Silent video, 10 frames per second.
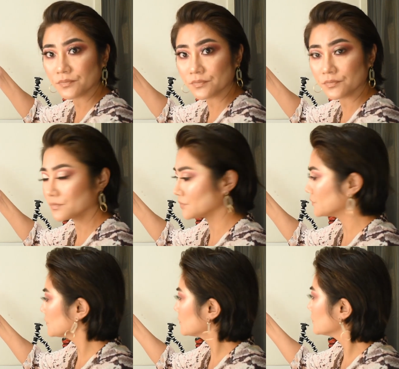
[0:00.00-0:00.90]

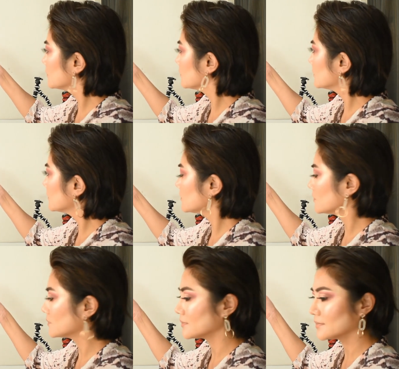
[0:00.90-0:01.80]

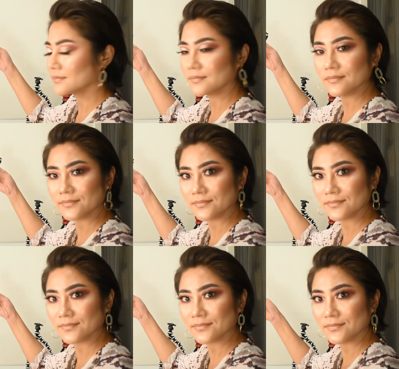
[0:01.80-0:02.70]

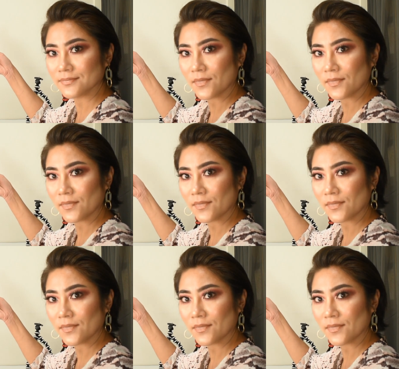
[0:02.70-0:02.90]
Nothing is said.